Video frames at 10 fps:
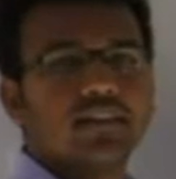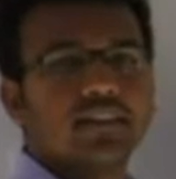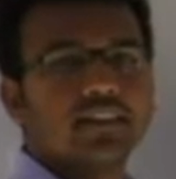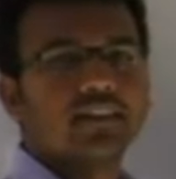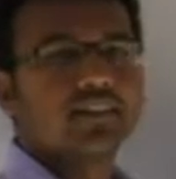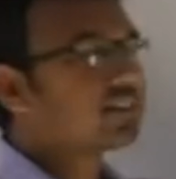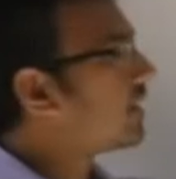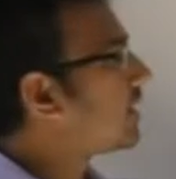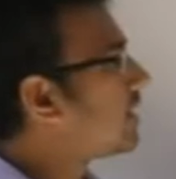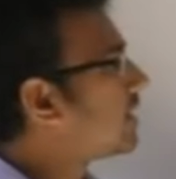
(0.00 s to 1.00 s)
This is
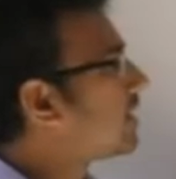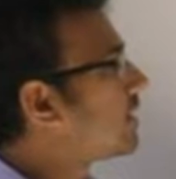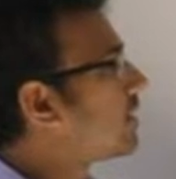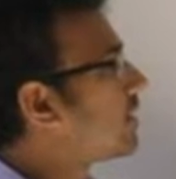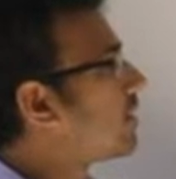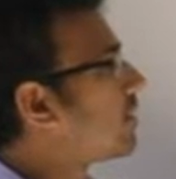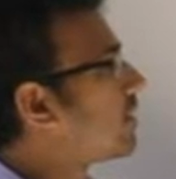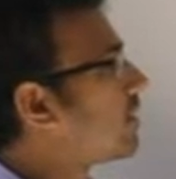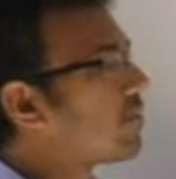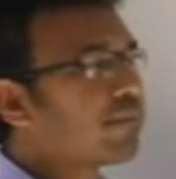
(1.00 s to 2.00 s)
the
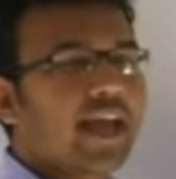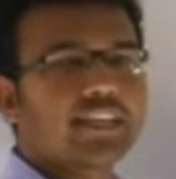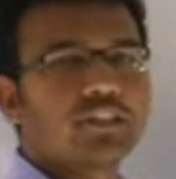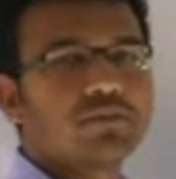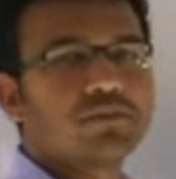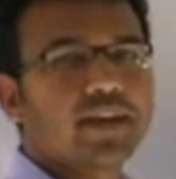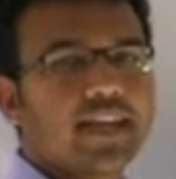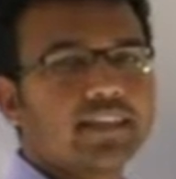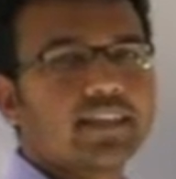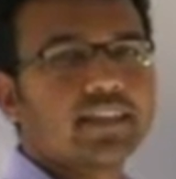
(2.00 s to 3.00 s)
maximum
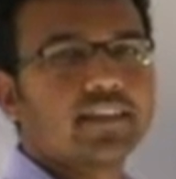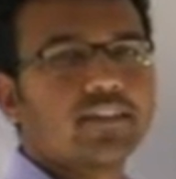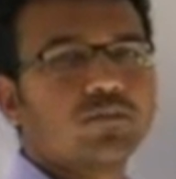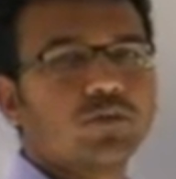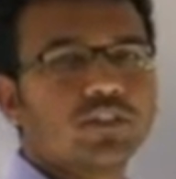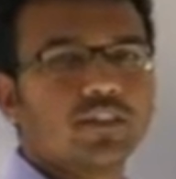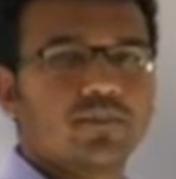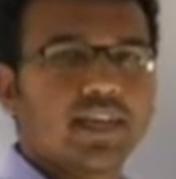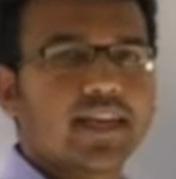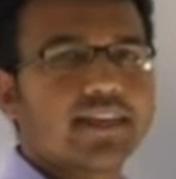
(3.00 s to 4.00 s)
kinetic energy
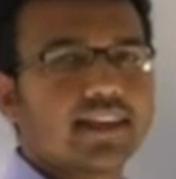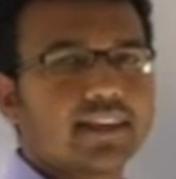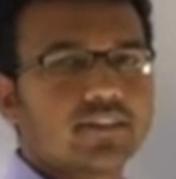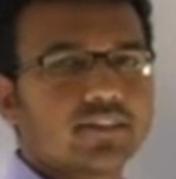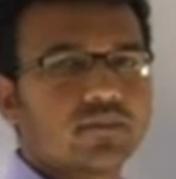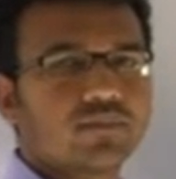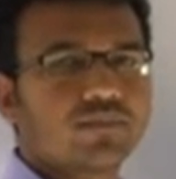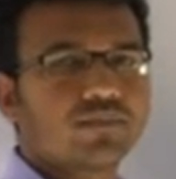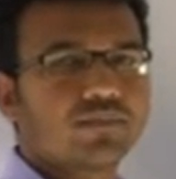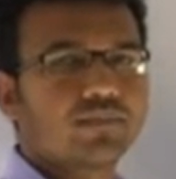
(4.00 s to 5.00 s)
possessed by an electron.
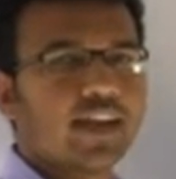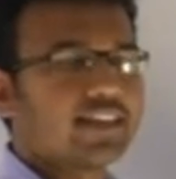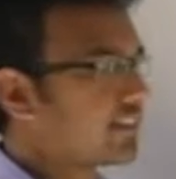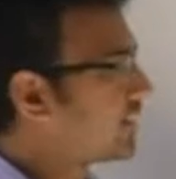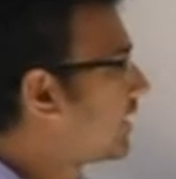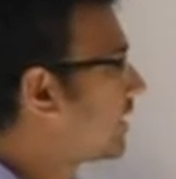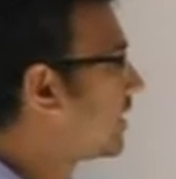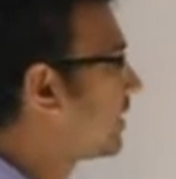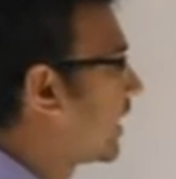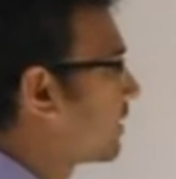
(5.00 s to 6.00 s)
As I
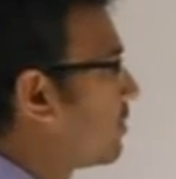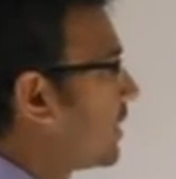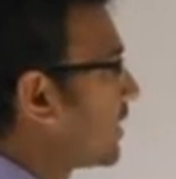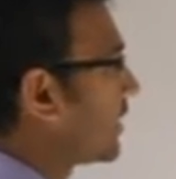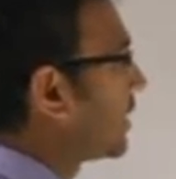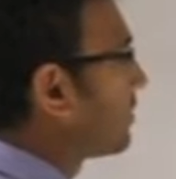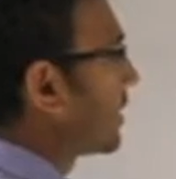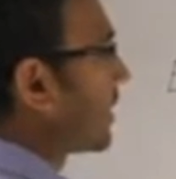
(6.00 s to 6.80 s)
said, the experimental setup is